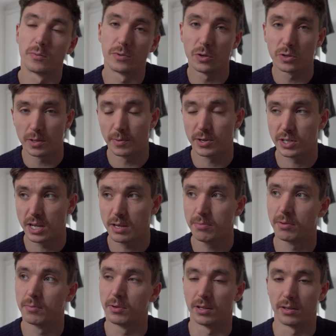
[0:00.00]
not so much
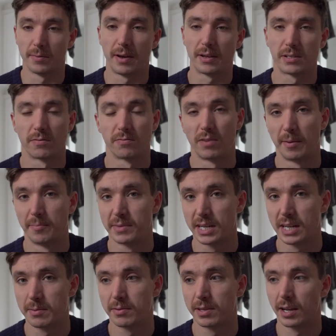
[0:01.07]
deep, but the amount of REM
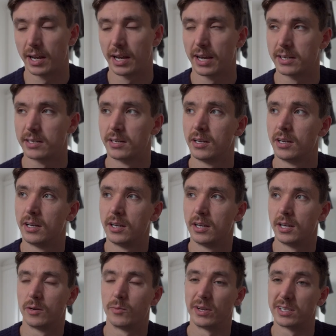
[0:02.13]
sleep that I had
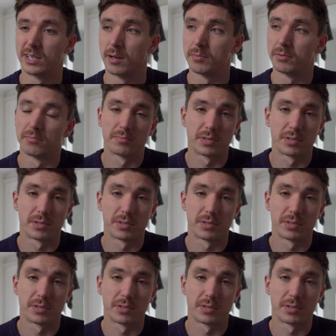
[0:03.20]
went up.